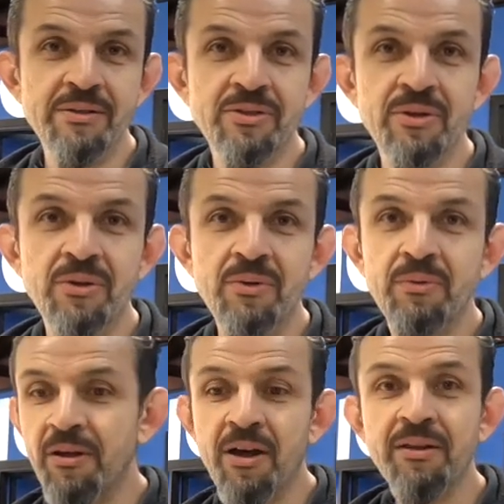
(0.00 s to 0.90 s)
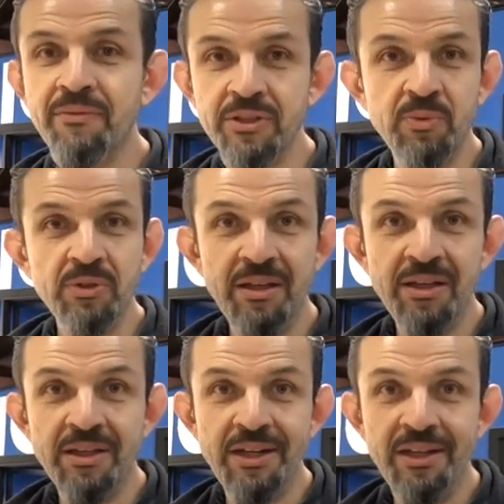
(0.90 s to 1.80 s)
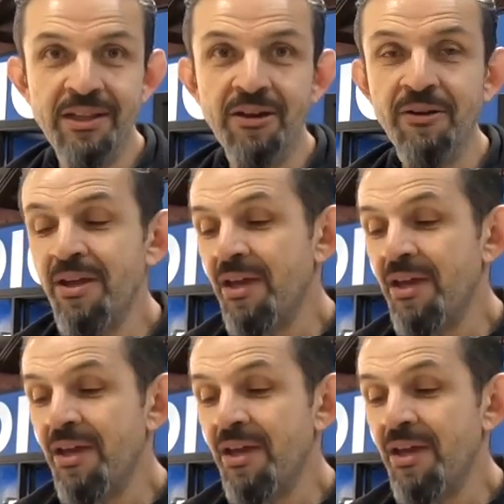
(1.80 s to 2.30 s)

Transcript: So all of us will get in there